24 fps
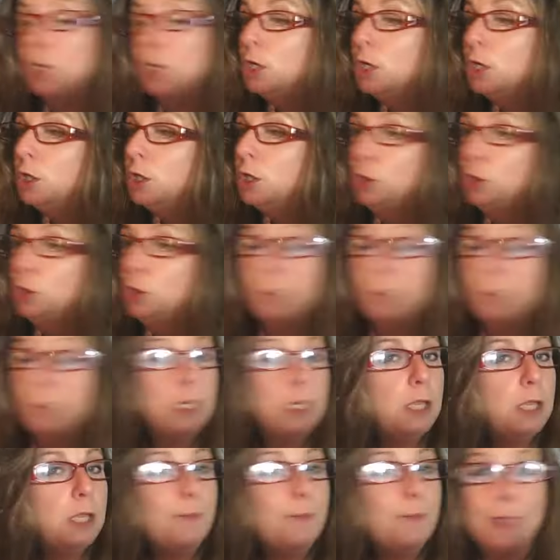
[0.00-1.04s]
you can keep
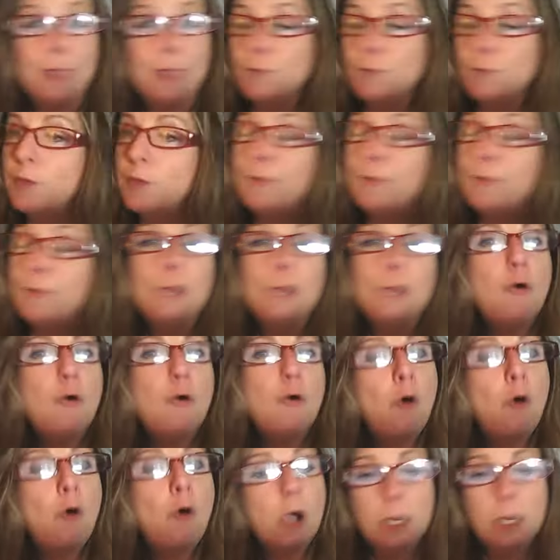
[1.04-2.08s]
everything
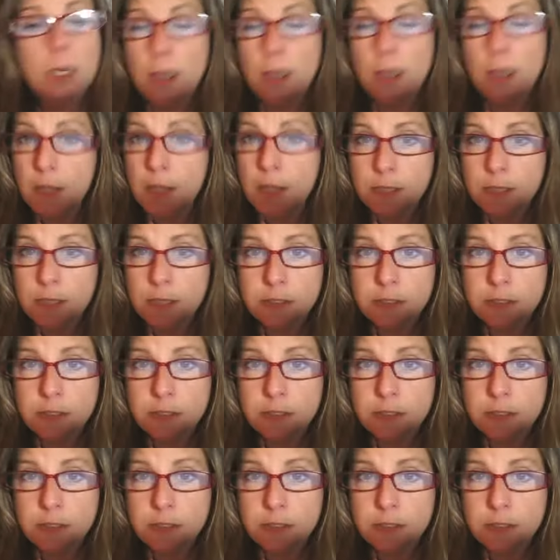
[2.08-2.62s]
organized,